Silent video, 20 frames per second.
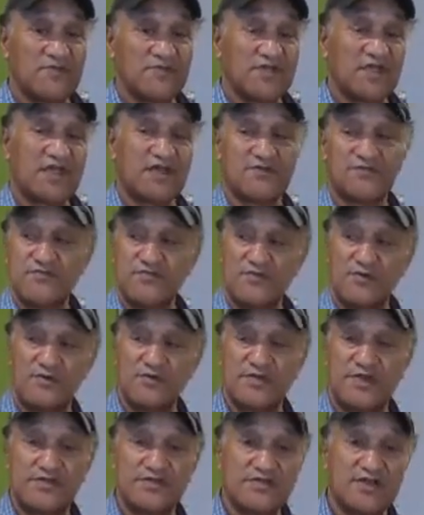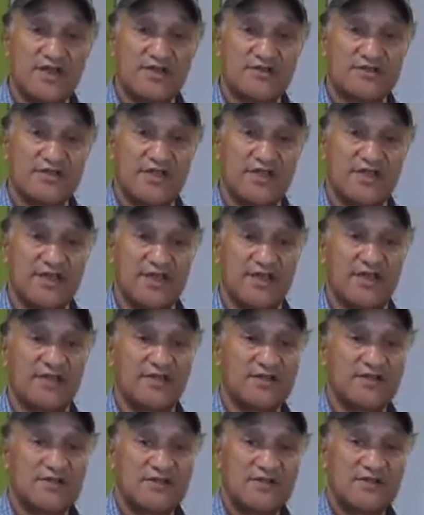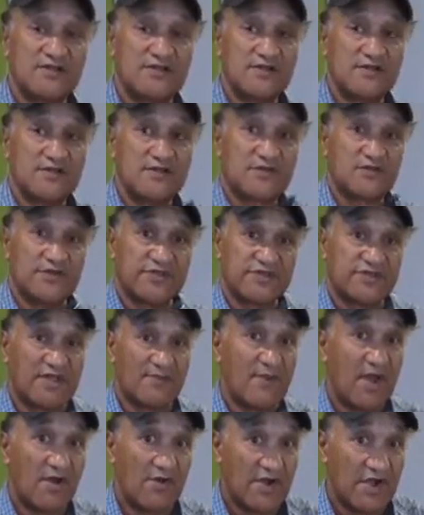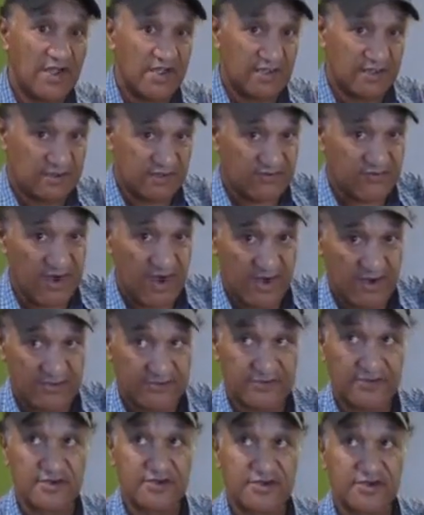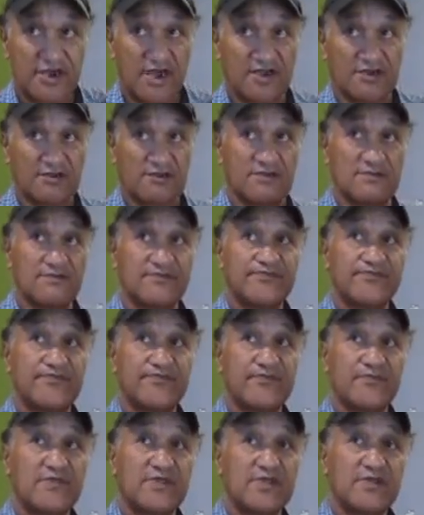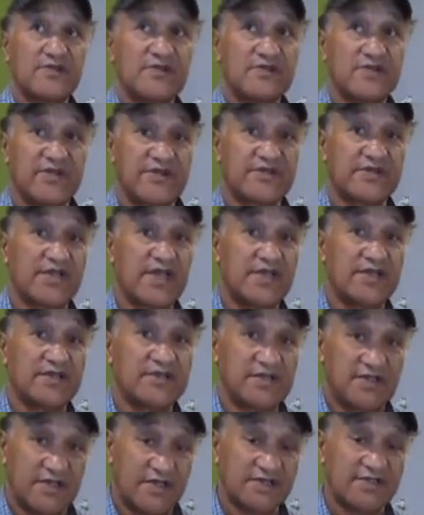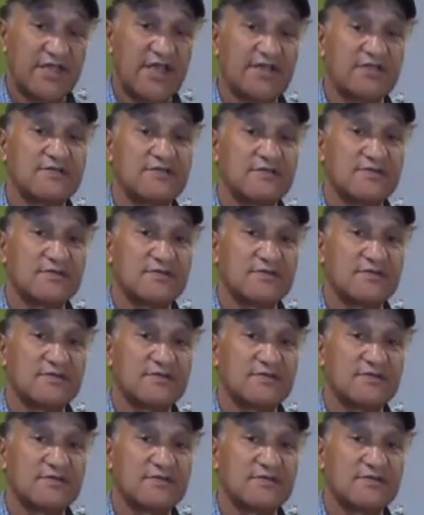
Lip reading: Now, all those titles are here with the Moai Crown title. Okay, you got that?